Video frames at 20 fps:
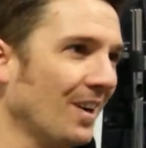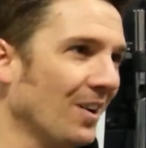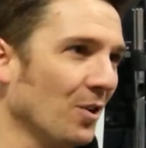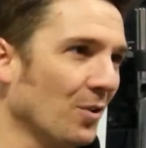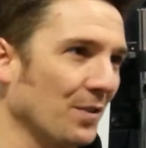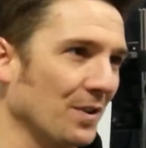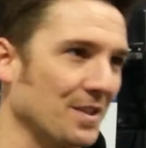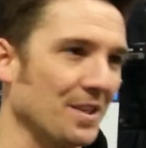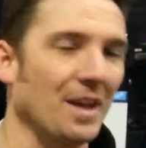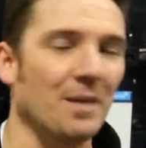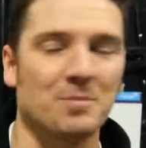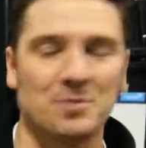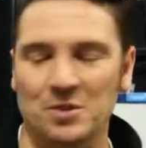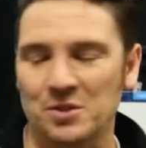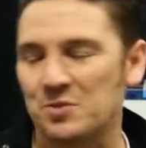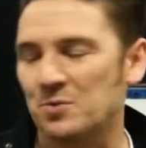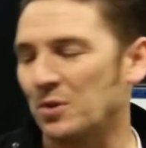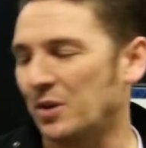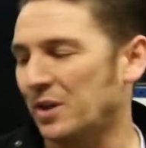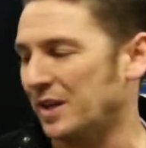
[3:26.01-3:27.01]
over time. So
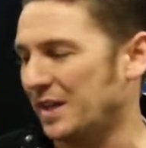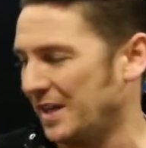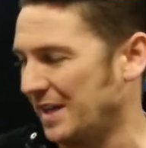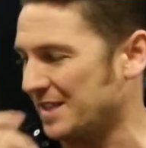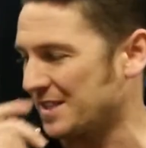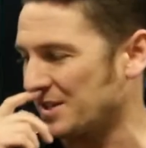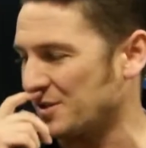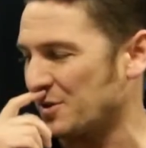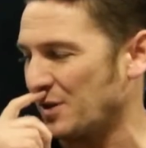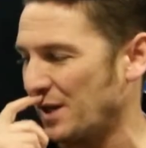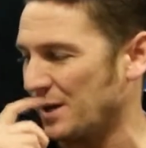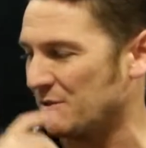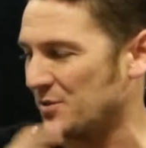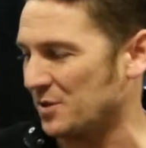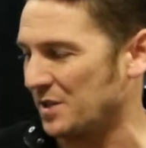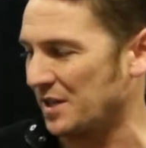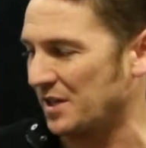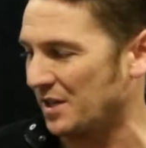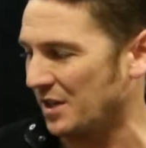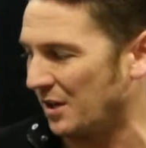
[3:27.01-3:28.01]
it's an
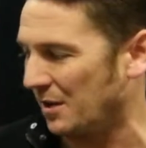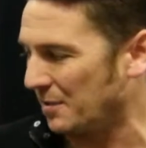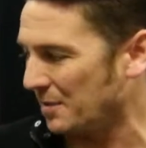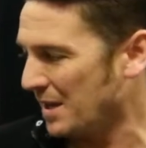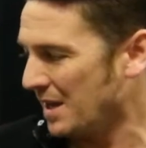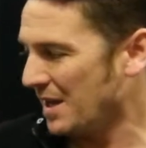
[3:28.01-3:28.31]
interesting deal.